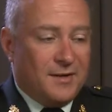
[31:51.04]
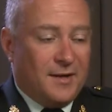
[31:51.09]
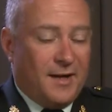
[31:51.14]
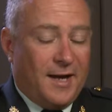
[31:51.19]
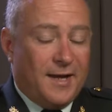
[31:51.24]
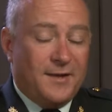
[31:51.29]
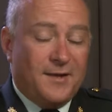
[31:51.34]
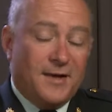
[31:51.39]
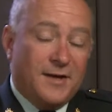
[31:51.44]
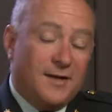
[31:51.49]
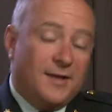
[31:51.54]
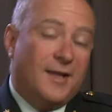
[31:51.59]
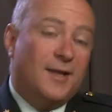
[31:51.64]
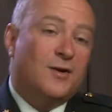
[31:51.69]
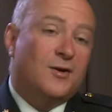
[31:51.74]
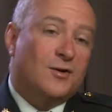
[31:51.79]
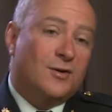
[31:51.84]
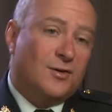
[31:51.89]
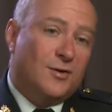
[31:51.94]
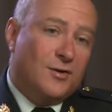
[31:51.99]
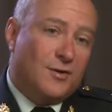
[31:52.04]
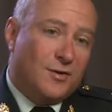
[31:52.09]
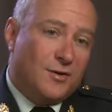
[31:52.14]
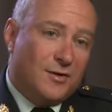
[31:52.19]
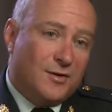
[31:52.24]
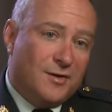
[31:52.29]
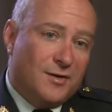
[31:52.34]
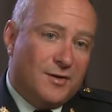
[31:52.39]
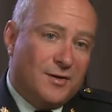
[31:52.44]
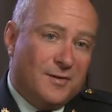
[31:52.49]
I then later
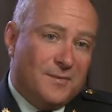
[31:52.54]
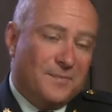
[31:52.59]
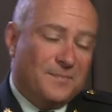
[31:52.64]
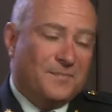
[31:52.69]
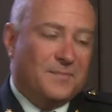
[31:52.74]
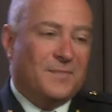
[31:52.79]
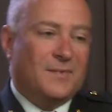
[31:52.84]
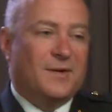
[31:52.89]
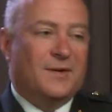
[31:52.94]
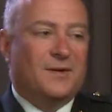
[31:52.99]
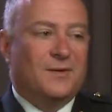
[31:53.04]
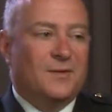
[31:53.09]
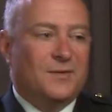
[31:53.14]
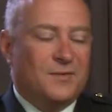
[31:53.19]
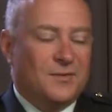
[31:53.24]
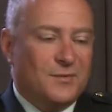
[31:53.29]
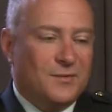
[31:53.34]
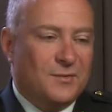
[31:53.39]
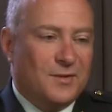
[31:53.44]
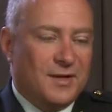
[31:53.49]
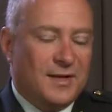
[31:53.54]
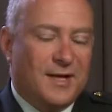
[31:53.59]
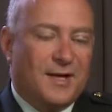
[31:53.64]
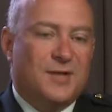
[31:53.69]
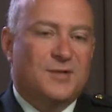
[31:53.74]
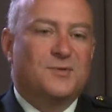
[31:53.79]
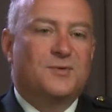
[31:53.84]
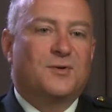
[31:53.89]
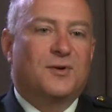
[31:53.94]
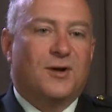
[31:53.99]
learned, through a
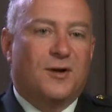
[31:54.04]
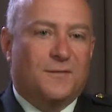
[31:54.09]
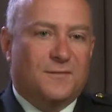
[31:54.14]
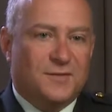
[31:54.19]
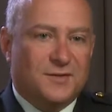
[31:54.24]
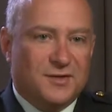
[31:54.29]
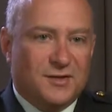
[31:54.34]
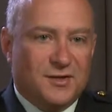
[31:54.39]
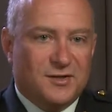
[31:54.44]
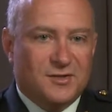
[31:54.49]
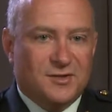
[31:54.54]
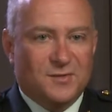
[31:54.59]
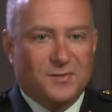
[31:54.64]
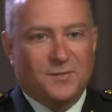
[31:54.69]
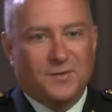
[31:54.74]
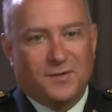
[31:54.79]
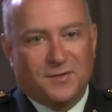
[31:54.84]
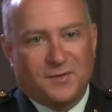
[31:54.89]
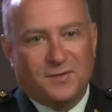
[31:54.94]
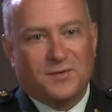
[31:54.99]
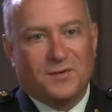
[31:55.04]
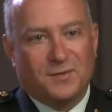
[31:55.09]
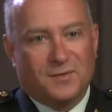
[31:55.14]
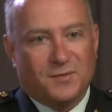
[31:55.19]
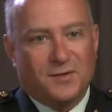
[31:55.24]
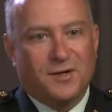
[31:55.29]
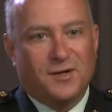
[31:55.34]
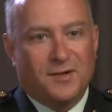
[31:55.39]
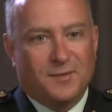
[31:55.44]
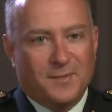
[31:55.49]
casual conversation with the
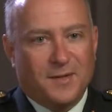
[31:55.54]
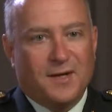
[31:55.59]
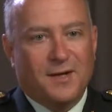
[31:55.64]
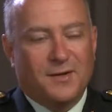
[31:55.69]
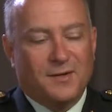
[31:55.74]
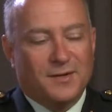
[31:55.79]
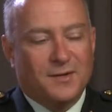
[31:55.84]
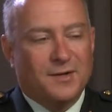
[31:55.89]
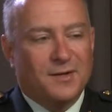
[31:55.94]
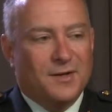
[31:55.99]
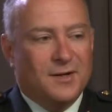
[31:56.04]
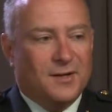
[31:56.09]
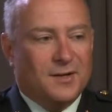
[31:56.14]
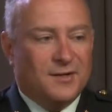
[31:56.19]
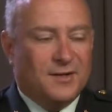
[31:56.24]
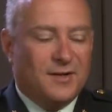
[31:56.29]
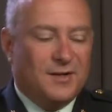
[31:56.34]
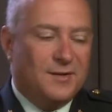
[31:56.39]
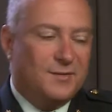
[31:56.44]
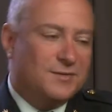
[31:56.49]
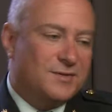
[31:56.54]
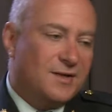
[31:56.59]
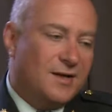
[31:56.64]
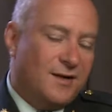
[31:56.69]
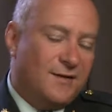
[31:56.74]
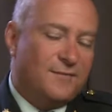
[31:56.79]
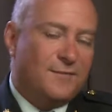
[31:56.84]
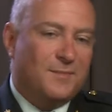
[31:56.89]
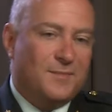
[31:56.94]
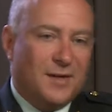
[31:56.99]
Greek commander, that he was
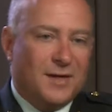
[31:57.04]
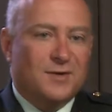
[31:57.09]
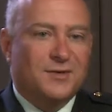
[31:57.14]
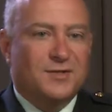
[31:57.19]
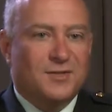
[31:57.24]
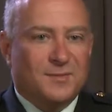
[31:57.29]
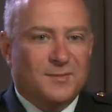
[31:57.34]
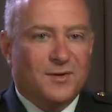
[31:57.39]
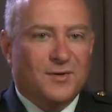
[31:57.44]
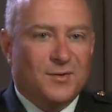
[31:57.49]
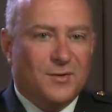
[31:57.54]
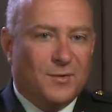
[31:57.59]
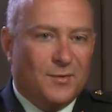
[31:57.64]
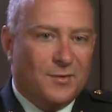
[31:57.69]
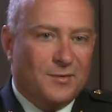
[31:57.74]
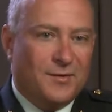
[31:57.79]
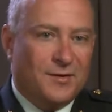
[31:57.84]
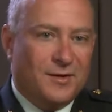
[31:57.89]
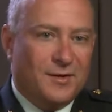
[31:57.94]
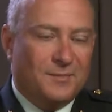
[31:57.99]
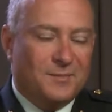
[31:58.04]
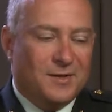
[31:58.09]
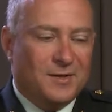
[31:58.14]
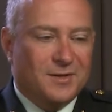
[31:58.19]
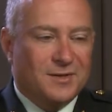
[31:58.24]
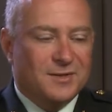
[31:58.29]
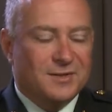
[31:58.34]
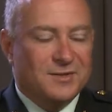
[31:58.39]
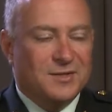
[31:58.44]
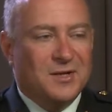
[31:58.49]
kind of embarrassed about the whole thing,
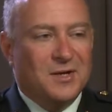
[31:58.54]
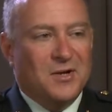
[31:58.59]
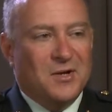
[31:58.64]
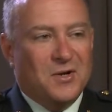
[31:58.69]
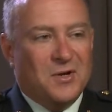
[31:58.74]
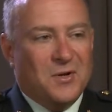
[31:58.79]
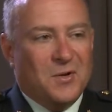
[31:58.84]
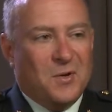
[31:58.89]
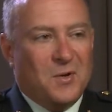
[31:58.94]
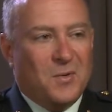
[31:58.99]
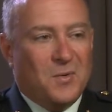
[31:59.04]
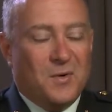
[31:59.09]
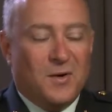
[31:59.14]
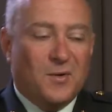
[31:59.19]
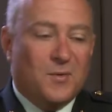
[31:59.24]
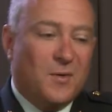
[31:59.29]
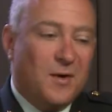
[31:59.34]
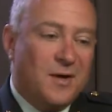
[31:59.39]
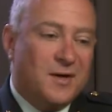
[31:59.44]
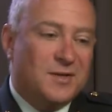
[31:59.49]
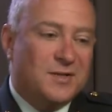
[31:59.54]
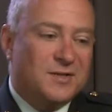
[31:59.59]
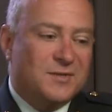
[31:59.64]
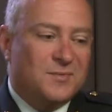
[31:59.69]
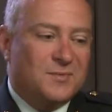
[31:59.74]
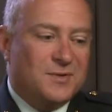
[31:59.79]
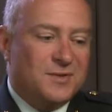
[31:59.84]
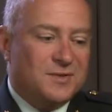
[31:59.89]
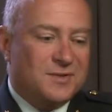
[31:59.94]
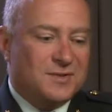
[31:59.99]
because what it was
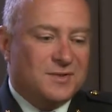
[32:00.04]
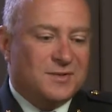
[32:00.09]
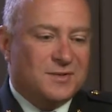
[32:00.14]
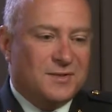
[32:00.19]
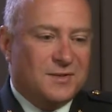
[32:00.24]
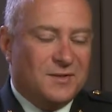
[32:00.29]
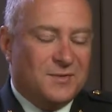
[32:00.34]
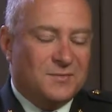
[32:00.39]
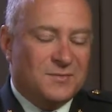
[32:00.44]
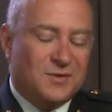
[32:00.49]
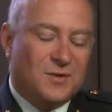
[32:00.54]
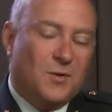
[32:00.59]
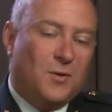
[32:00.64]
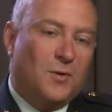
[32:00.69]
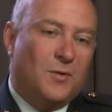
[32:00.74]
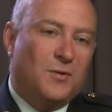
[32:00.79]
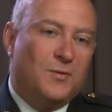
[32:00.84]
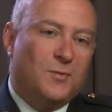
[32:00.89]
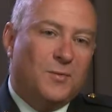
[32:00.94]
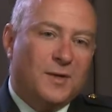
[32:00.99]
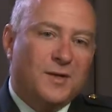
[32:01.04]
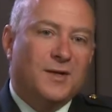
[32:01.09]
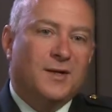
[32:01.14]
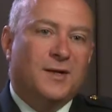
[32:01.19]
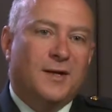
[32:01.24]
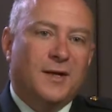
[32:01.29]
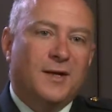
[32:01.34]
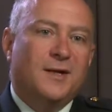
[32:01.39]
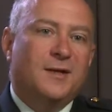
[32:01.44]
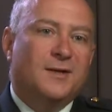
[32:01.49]
it was a cold, windy
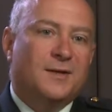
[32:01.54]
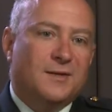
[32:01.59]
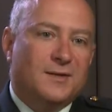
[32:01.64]
night,